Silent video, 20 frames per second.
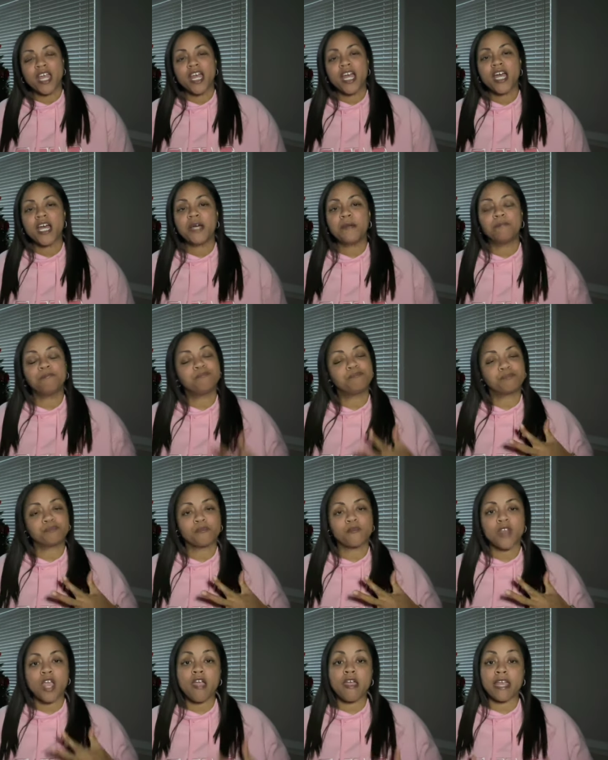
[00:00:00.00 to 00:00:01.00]
Um,
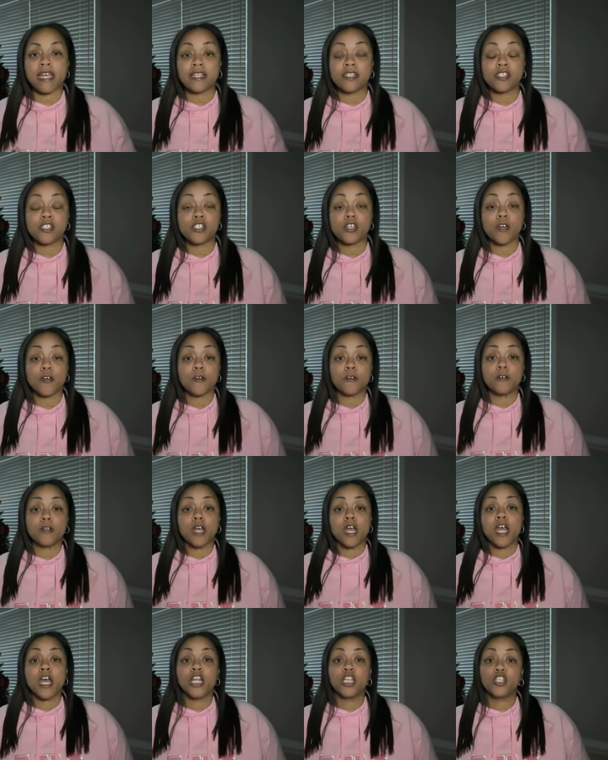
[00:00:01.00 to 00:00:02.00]
all right, so
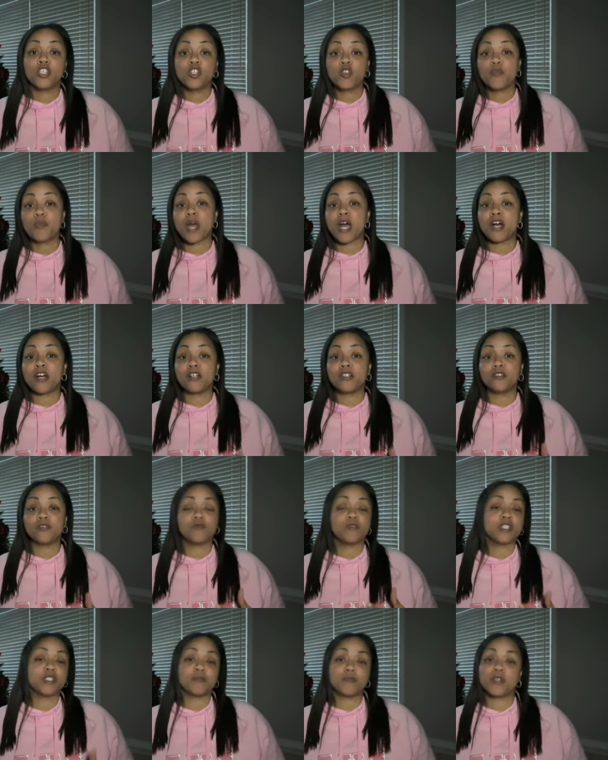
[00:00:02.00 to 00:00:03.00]
a little about
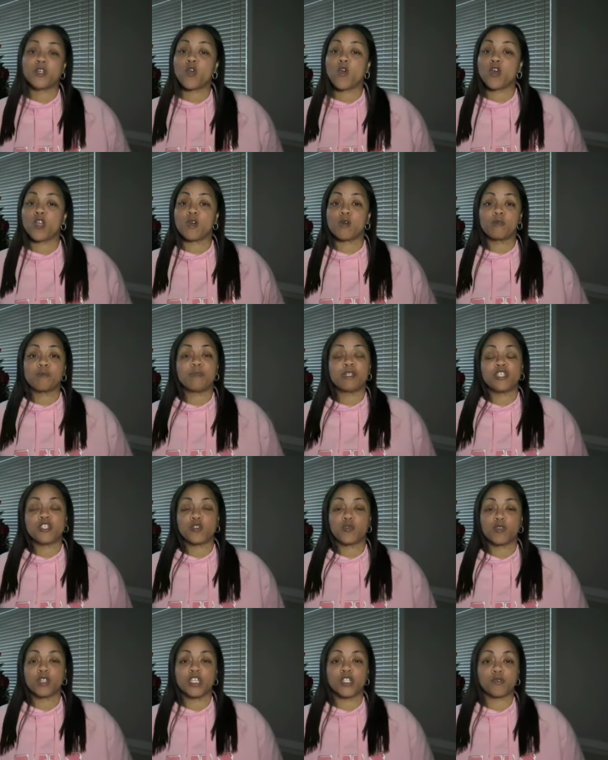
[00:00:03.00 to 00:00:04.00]
what's been going on with me in
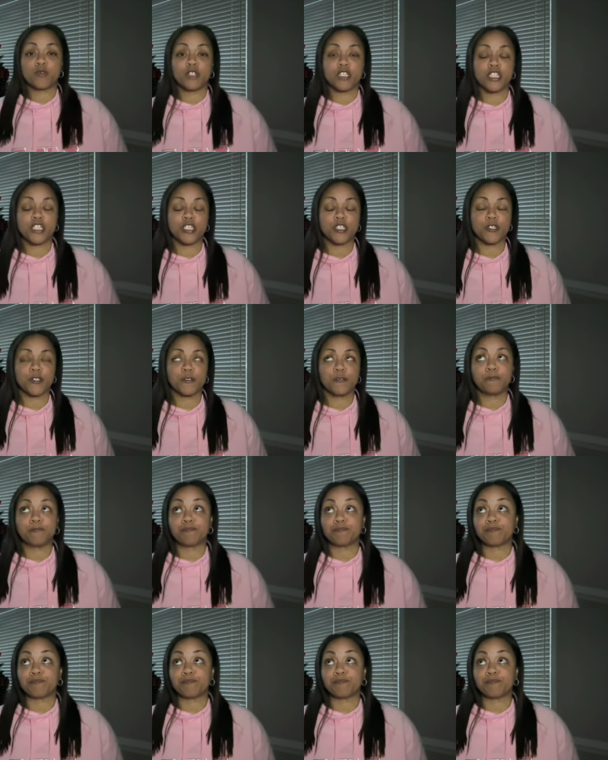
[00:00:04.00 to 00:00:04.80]
2022.